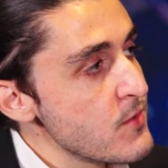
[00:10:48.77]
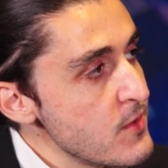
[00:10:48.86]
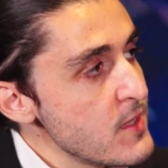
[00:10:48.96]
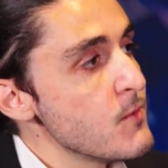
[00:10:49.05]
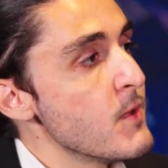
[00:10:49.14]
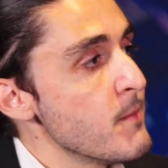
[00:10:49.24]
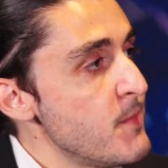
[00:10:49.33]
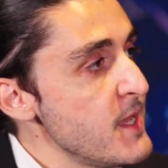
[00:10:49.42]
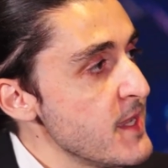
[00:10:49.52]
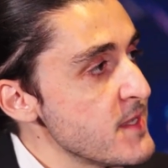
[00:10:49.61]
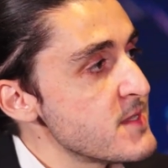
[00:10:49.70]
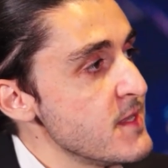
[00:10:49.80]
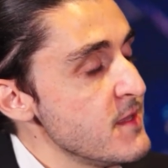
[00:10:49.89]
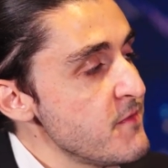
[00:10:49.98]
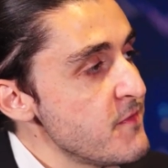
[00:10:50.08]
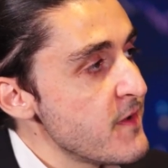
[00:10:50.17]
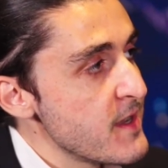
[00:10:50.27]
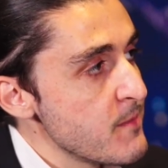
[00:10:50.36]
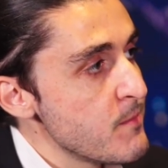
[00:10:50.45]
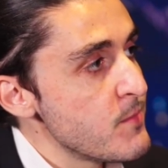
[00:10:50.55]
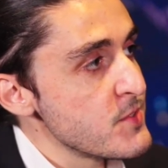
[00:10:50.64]
all in one place the
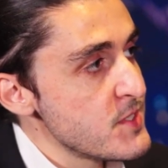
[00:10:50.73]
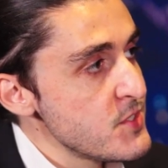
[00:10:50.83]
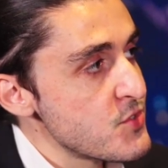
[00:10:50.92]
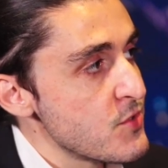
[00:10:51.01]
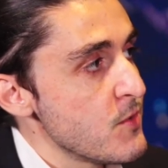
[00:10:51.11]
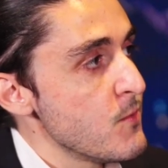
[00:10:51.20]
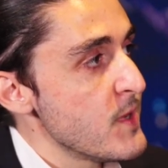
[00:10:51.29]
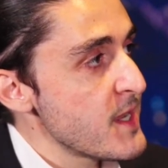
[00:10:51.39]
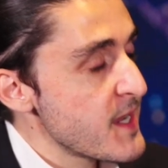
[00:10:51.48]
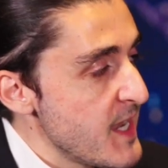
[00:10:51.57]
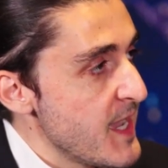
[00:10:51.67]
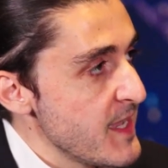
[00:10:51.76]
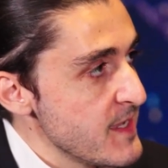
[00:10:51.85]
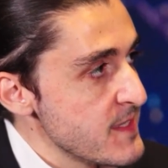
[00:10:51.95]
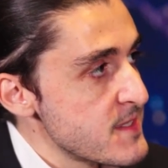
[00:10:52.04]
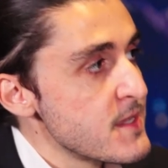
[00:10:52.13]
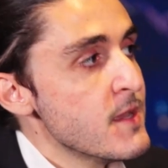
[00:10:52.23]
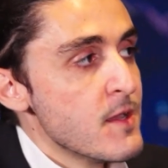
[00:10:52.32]
different position of one client